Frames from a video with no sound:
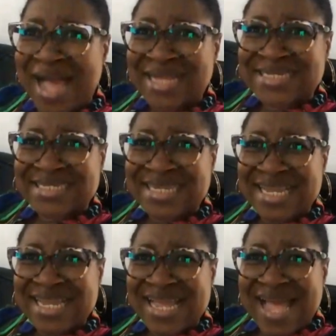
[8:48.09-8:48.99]
and
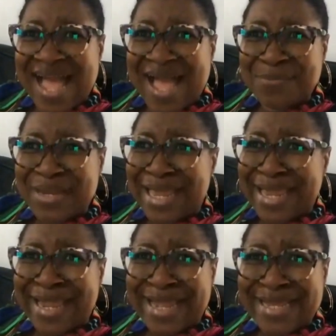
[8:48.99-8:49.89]
I'd be
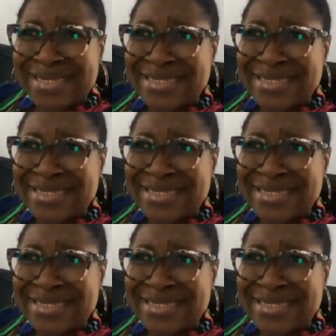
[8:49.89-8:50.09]
like,